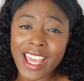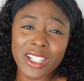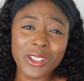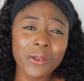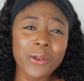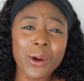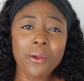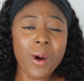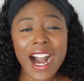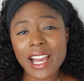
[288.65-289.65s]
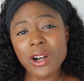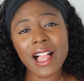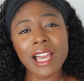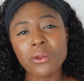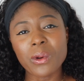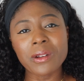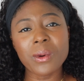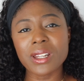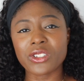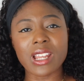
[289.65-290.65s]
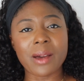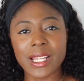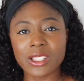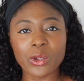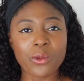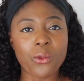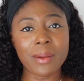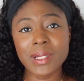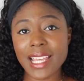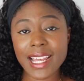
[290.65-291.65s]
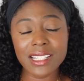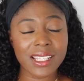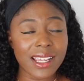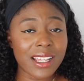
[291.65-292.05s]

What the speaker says: So for a while, I wouldn't want to shop at certain websites